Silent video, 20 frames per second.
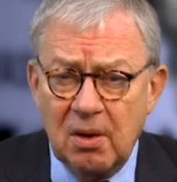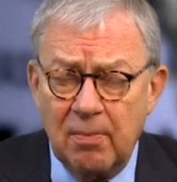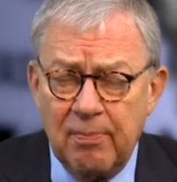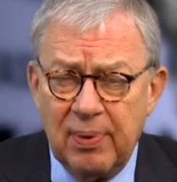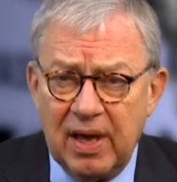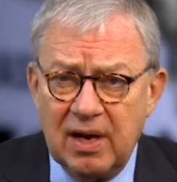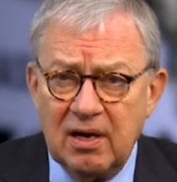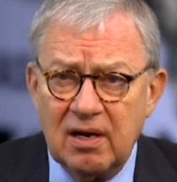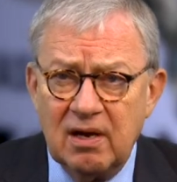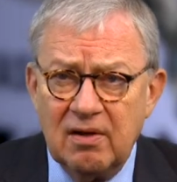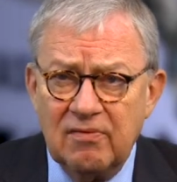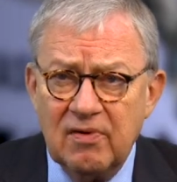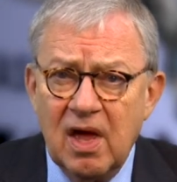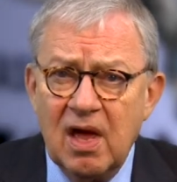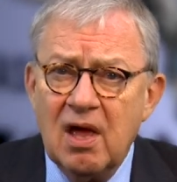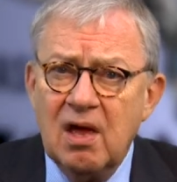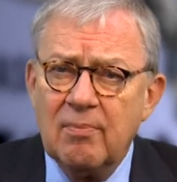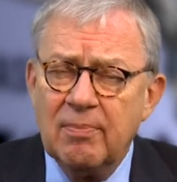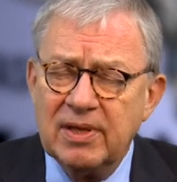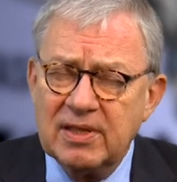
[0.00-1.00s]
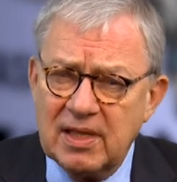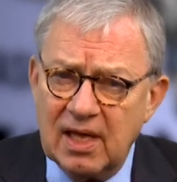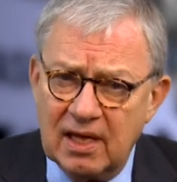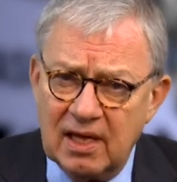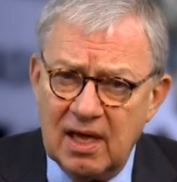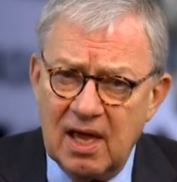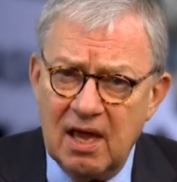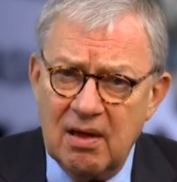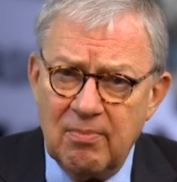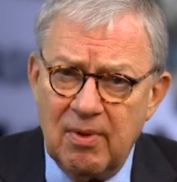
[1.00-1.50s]
competitive, but they
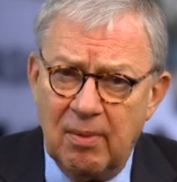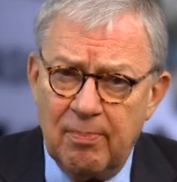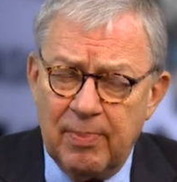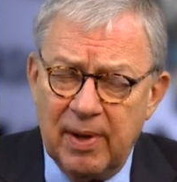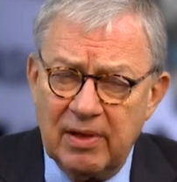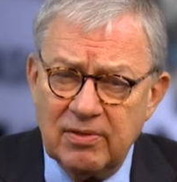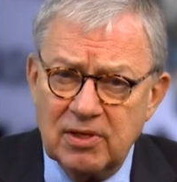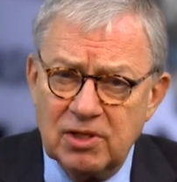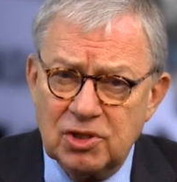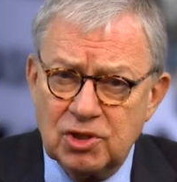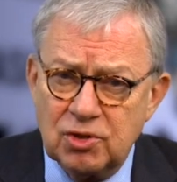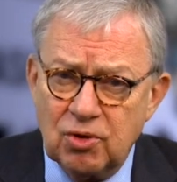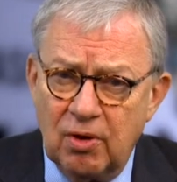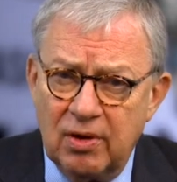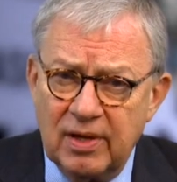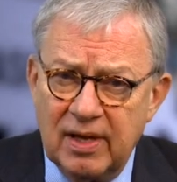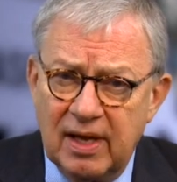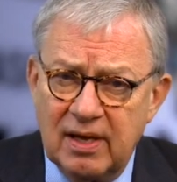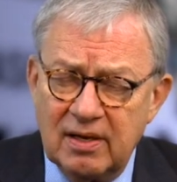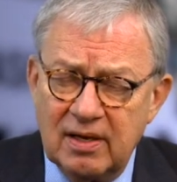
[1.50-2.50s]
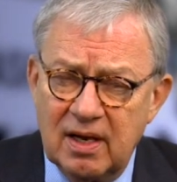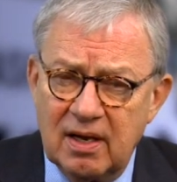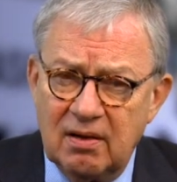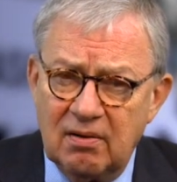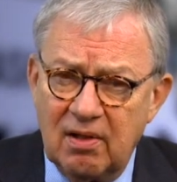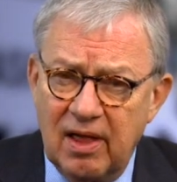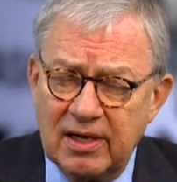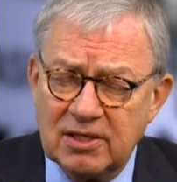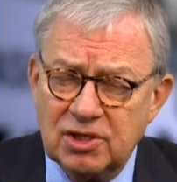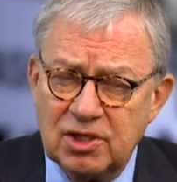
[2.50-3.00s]
came up on the short end on
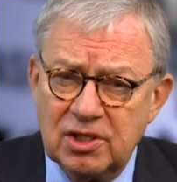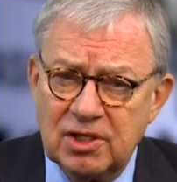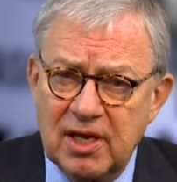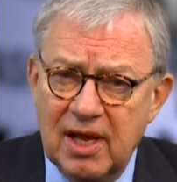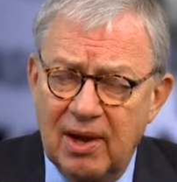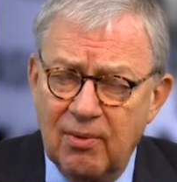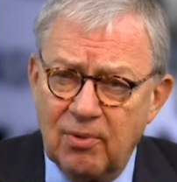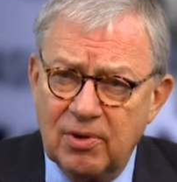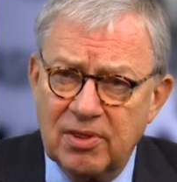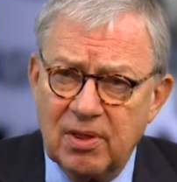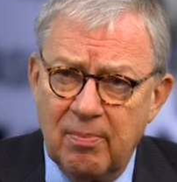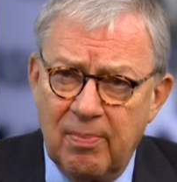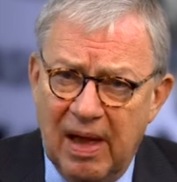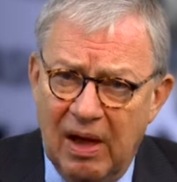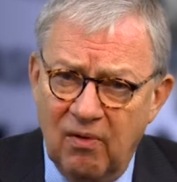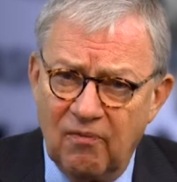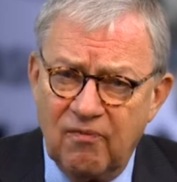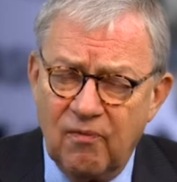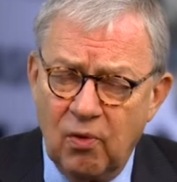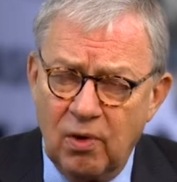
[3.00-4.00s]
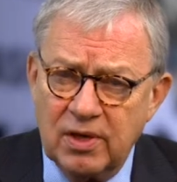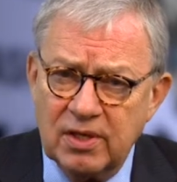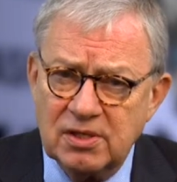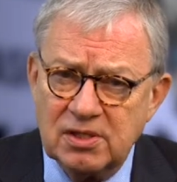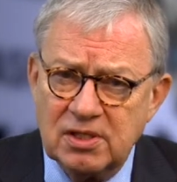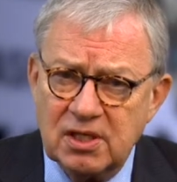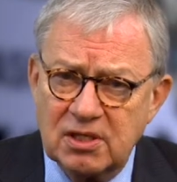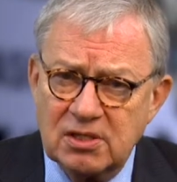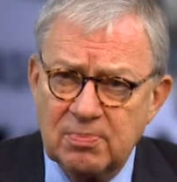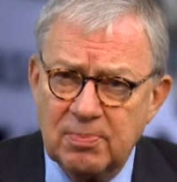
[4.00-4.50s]
election day with about
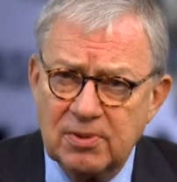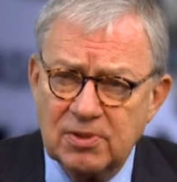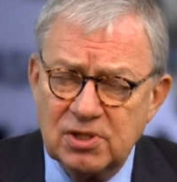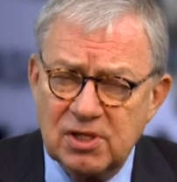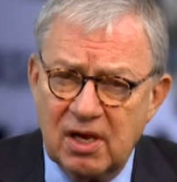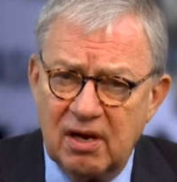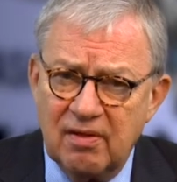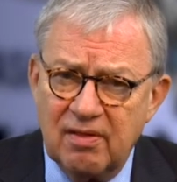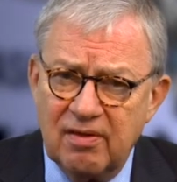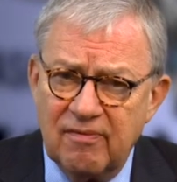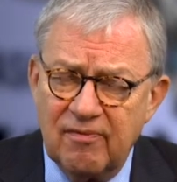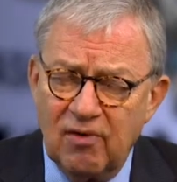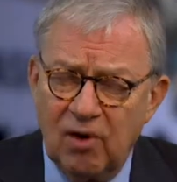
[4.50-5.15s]
46% of the